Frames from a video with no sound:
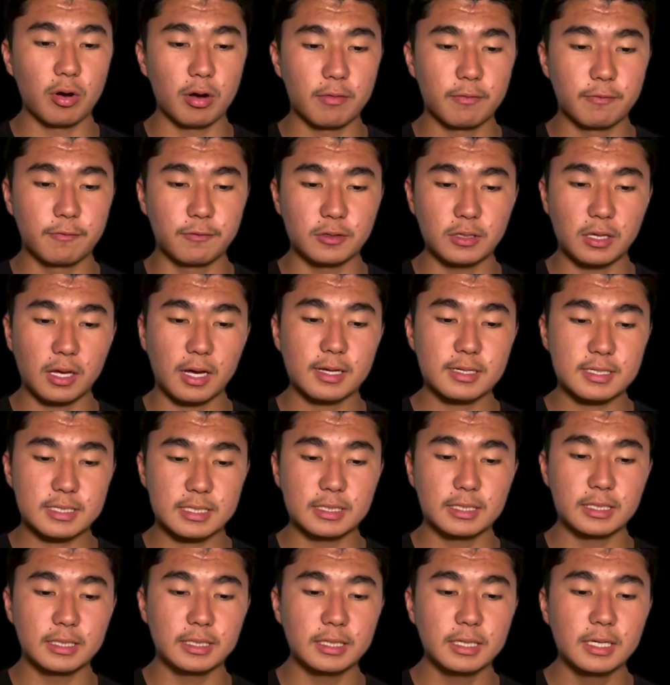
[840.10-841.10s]

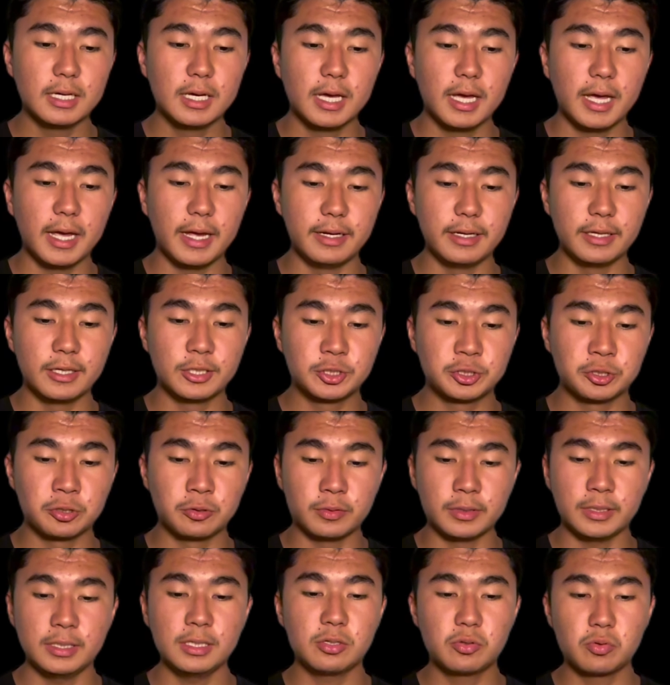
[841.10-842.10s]
velocity initial
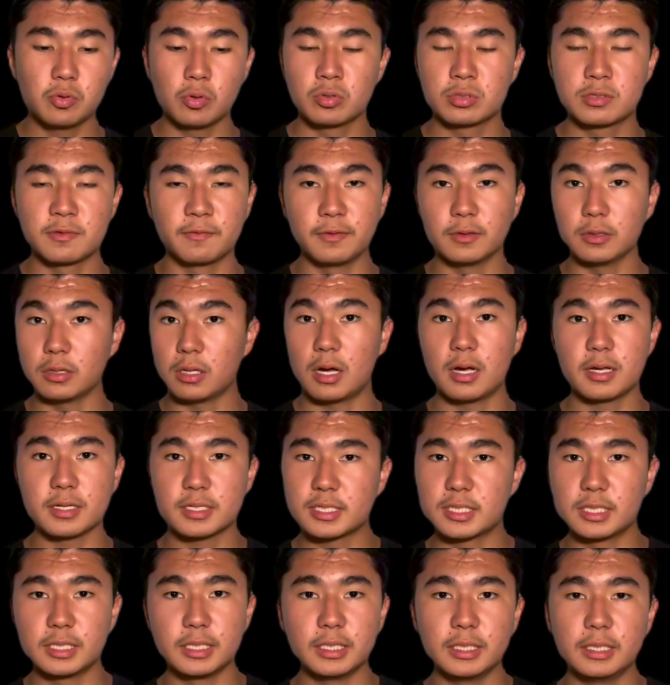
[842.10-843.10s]
equals
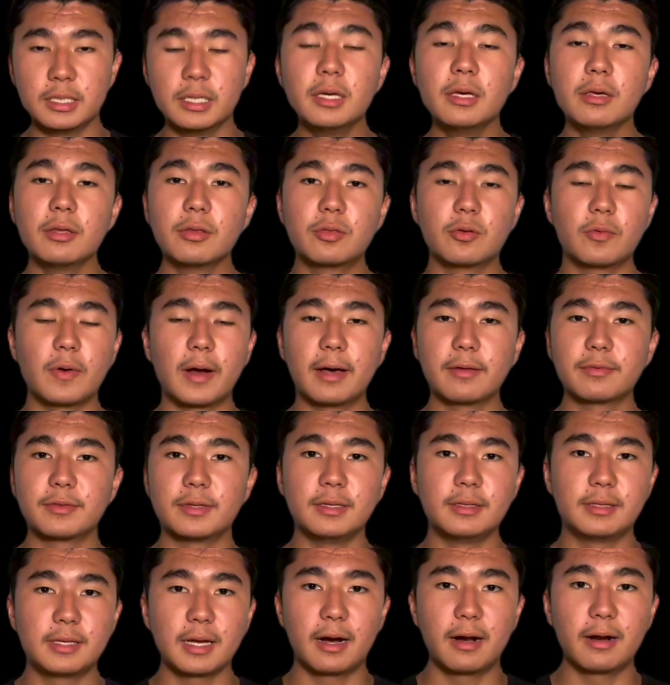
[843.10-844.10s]
velocity throughout the
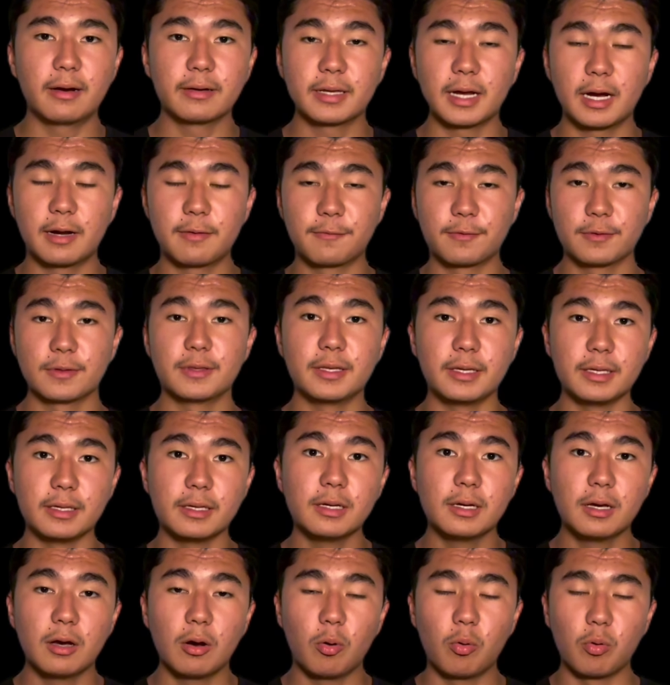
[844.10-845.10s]
entire time for the
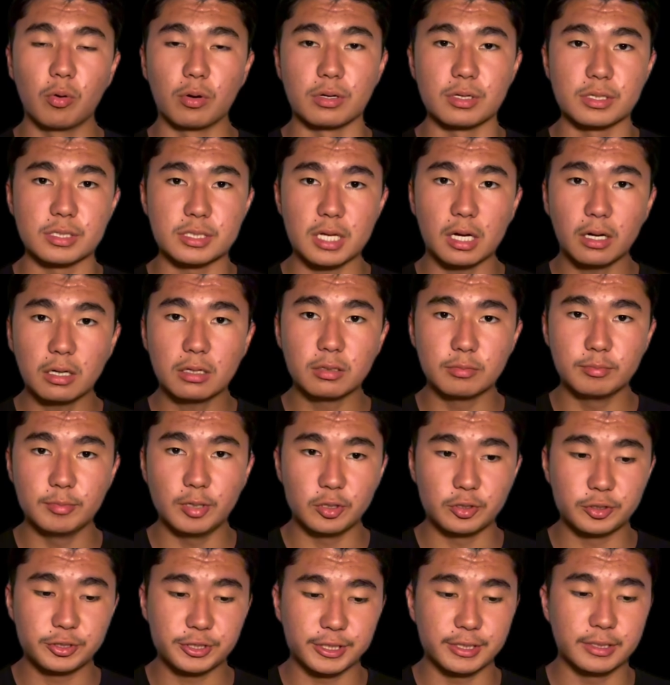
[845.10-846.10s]
horizontal
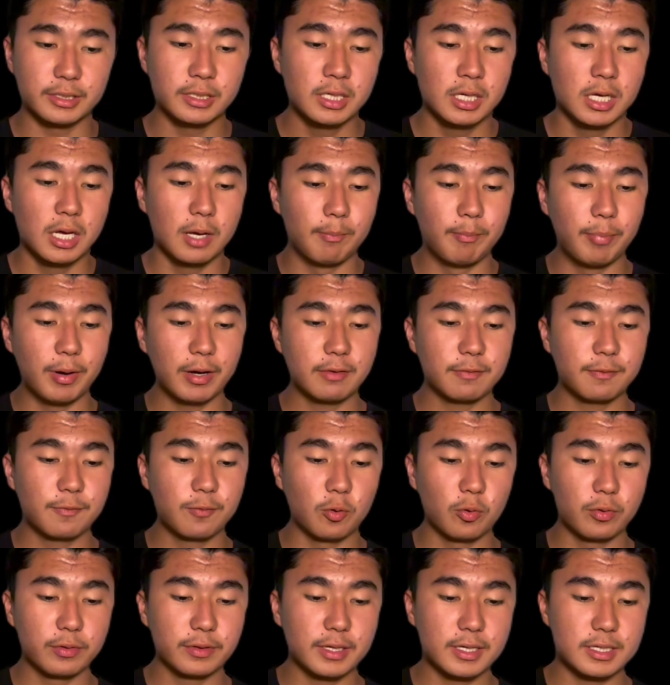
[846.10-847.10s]
motion, but
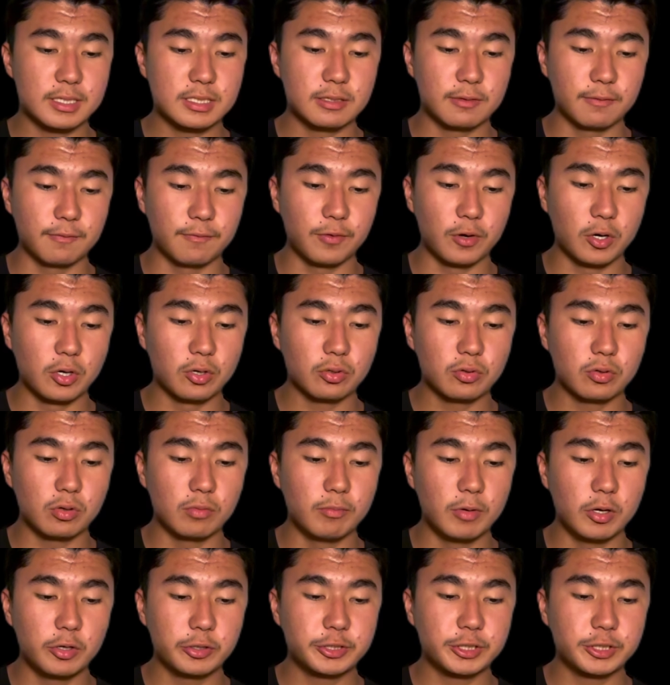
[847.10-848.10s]
for this vertical
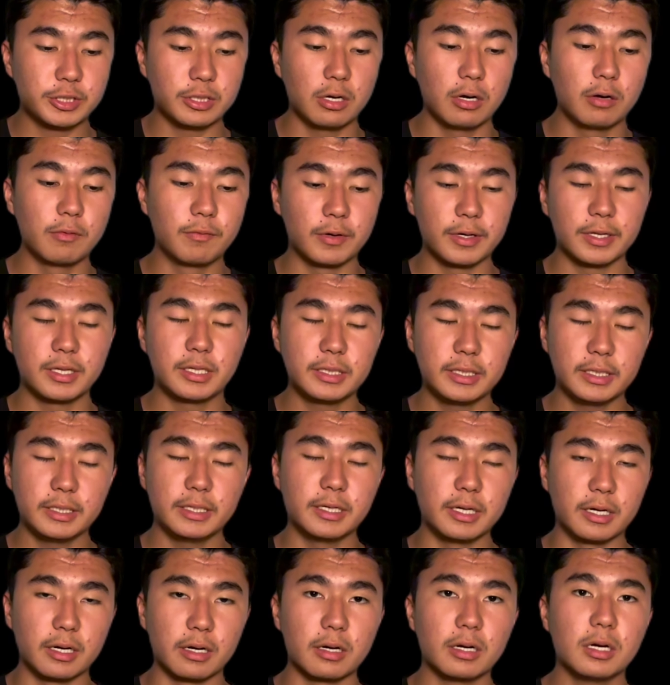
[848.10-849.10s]
motion over
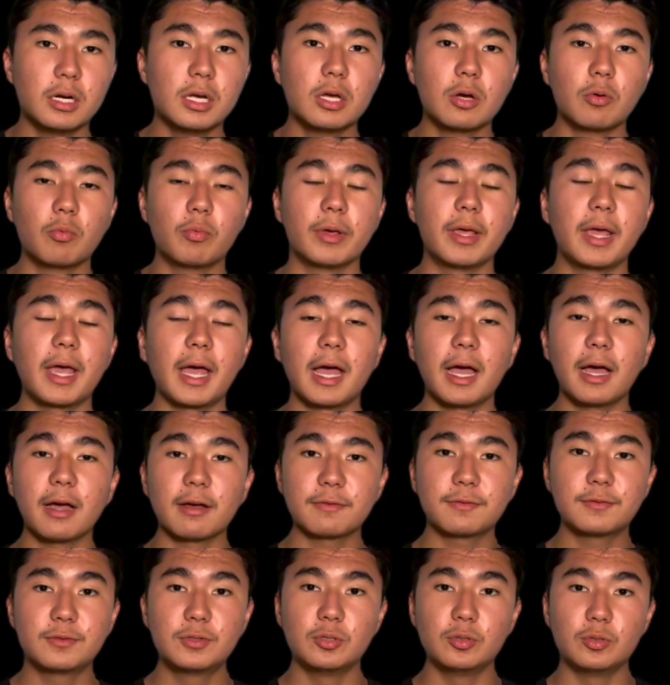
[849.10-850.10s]
here, we have
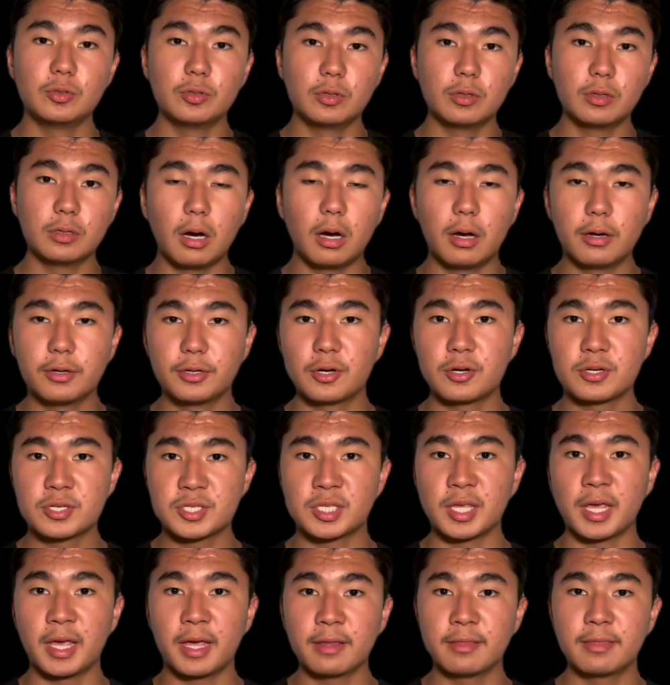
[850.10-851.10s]
to
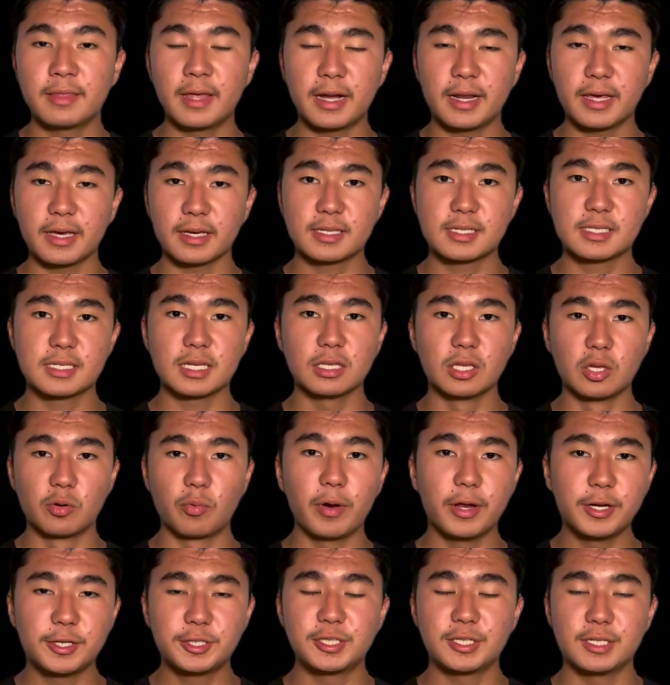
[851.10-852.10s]
understand that
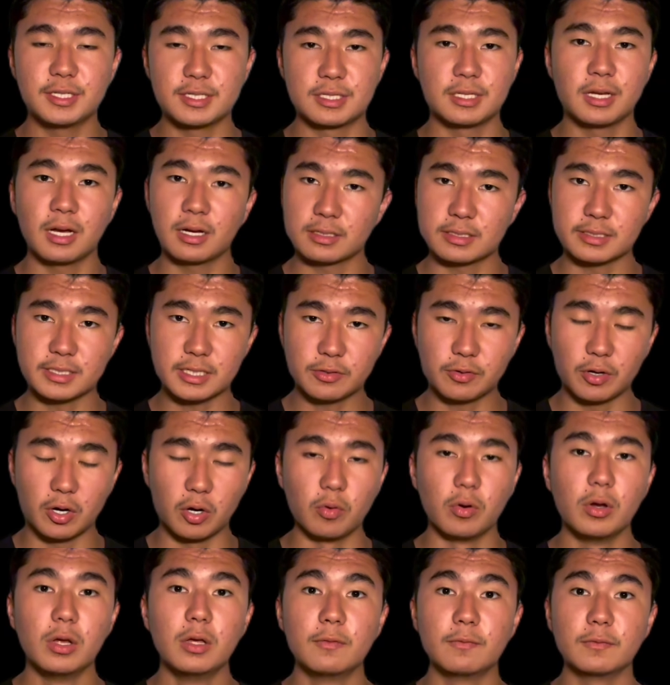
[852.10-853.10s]
acceleration is not 0.
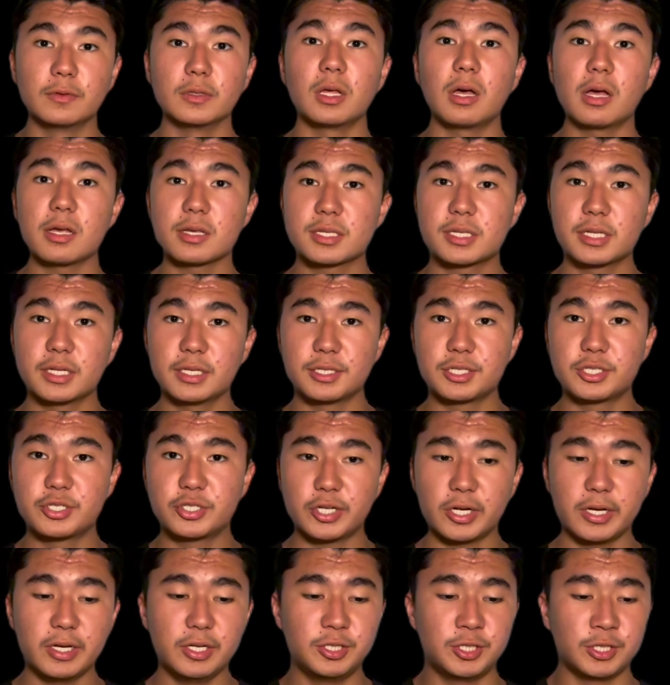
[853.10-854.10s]
Velocity is
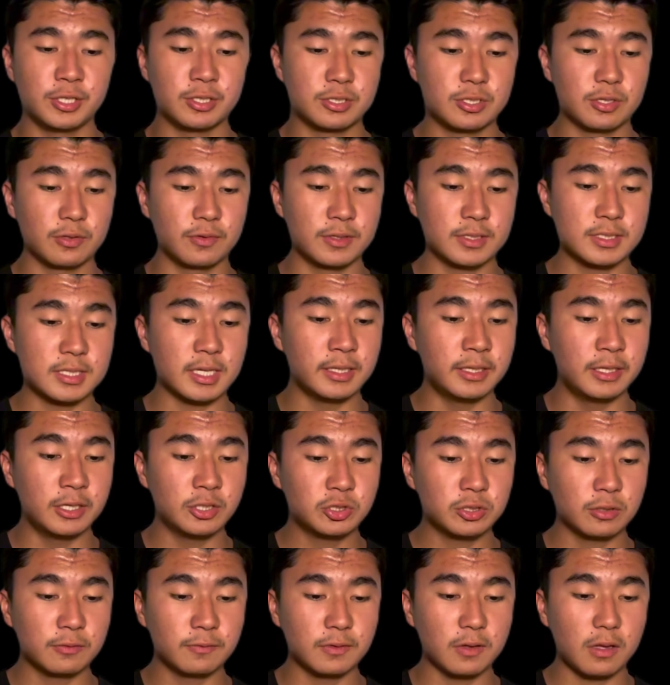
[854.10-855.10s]
changing, so this
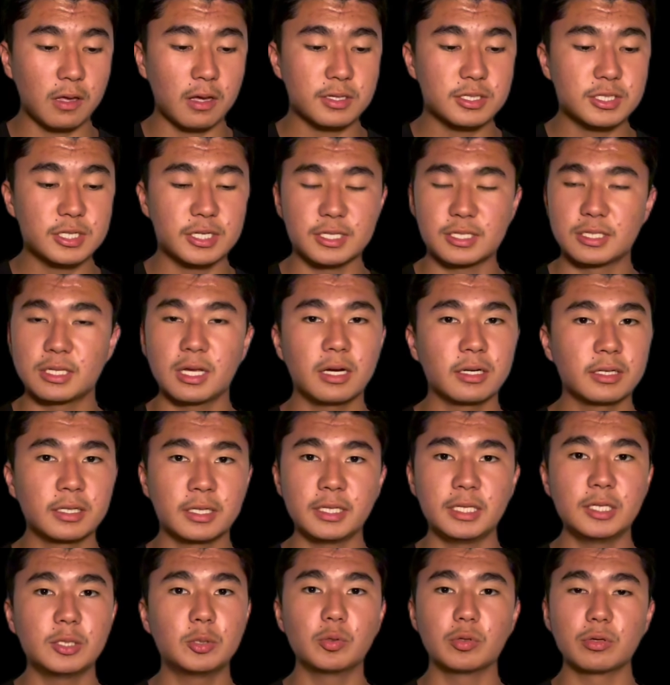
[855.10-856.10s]
initial velocity is not going to
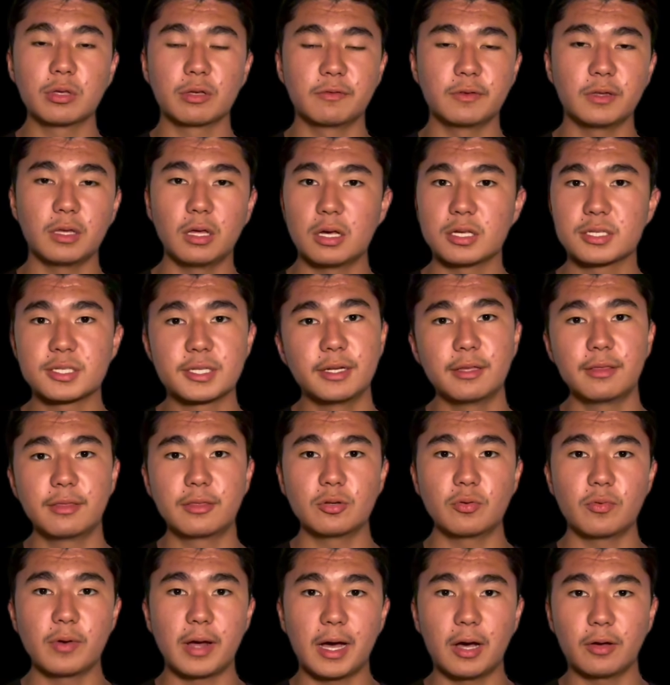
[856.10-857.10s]
equal the velocity
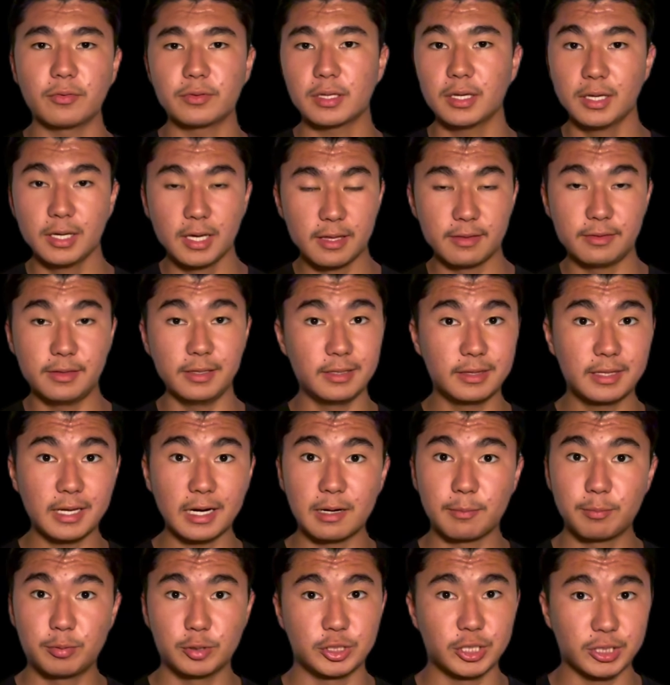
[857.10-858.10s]
throughout the entire
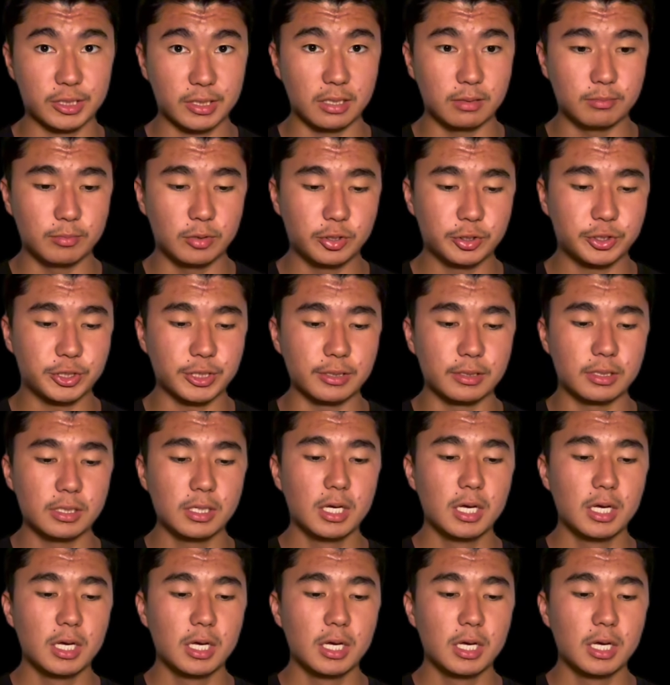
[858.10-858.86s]
projectile motion.